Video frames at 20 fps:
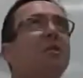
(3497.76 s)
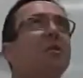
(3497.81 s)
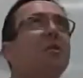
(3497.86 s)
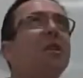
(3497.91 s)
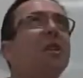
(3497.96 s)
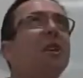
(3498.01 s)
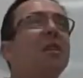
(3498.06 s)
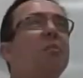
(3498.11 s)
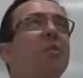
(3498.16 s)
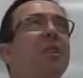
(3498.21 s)
so
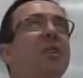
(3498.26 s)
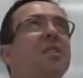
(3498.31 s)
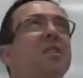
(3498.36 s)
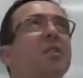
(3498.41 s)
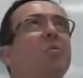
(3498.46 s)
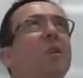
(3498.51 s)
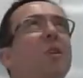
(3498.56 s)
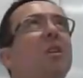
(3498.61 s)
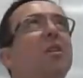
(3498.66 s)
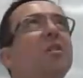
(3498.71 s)
the companies
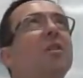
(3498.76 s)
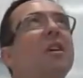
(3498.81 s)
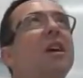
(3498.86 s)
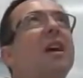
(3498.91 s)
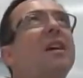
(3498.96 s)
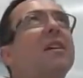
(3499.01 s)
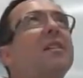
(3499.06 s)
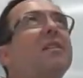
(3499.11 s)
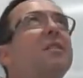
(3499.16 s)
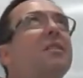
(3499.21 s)
that we look
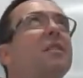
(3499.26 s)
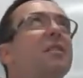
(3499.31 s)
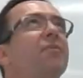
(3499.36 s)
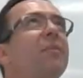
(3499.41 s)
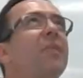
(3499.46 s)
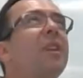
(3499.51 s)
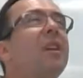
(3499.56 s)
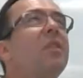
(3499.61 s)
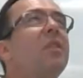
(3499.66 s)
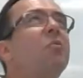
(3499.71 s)
at
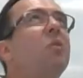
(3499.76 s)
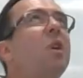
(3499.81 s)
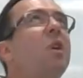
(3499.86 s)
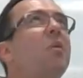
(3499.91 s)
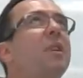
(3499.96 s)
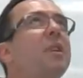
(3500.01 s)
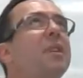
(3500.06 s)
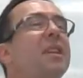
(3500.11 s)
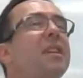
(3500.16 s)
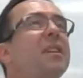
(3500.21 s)
where
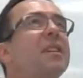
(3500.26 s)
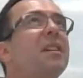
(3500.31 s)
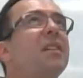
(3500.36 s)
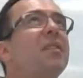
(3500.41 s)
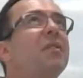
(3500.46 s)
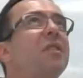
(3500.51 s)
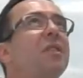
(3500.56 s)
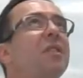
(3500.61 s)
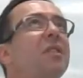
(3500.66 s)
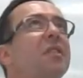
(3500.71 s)
we assess
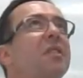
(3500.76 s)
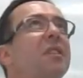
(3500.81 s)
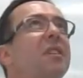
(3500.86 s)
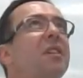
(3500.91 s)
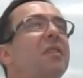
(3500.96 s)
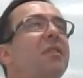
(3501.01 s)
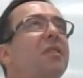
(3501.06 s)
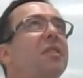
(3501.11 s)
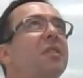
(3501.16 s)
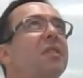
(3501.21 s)
governance, the
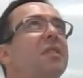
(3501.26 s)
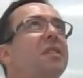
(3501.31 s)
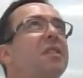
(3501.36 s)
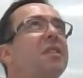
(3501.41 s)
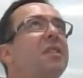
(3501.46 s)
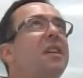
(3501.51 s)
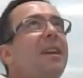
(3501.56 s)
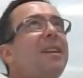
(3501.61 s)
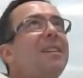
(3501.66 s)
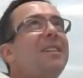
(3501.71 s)
governance
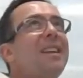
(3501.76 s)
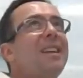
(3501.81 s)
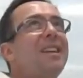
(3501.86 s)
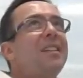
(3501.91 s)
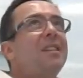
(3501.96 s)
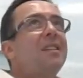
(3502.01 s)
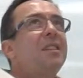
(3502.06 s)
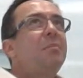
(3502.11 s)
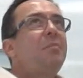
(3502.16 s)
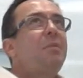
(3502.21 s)

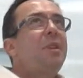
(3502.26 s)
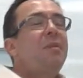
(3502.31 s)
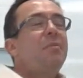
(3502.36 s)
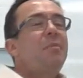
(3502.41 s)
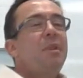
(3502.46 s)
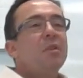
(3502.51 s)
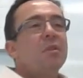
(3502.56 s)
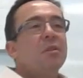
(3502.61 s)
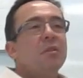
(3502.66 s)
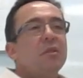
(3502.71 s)
tends to be
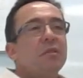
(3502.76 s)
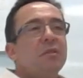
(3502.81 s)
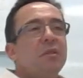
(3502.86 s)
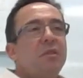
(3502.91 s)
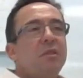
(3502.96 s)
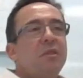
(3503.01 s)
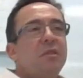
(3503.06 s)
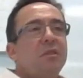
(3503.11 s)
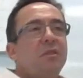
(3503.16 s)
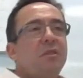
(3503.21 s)

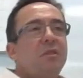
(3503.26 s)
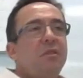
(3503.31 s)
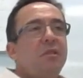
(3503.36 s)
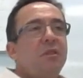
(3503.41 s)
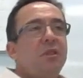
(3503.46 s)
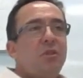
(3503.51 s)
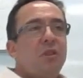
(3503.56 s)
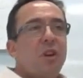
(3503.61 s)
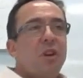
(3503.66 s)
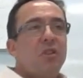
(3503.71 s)
beyond the
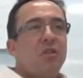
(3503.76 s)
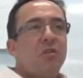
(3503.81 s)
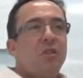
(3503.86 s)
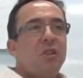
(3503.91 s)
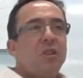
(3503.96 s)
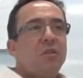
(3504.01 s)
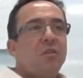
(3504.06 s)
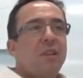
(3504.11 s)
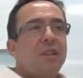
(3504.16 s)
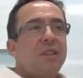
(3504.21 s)
treasury
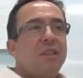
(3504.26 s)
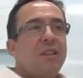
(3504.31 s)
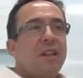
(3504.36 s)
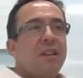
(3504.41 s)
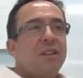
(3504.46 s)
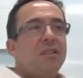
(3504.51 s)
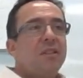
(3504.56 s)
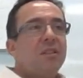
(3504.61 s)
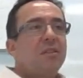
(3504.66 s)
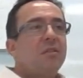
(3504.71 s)
to an
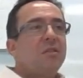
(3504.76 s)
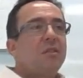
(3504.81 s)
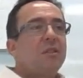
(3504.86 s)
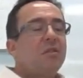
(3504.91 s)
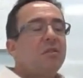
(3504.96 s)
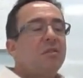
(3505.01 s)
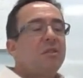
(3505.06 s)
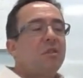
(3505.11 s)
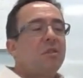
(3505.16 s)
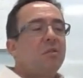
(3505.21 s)
extent. So
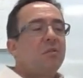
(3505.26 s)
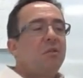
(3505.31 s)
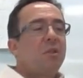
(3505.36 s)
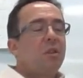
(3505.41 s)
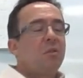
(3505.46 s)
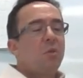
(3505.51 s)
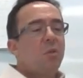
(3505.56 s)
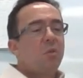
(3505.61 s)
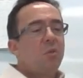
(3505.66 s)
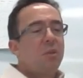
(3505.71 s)
so so you
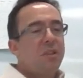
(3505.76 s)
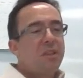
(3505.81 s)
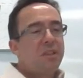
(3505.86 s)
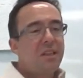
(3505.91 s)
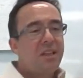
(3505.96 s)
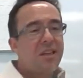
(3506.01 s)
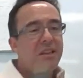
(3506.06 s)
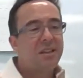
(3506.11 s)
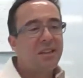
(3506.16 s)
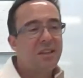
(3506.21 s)
know, what we
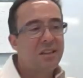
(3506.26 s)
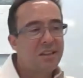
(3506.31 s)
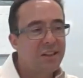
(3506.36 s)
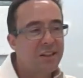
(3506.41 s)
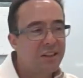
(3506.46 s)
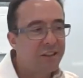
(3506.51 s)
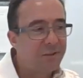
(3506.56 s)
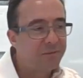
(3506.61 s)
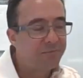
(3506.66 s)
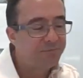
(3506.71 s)
see is there's
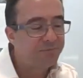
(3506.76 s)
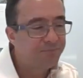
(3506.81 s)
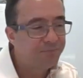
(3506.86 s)
a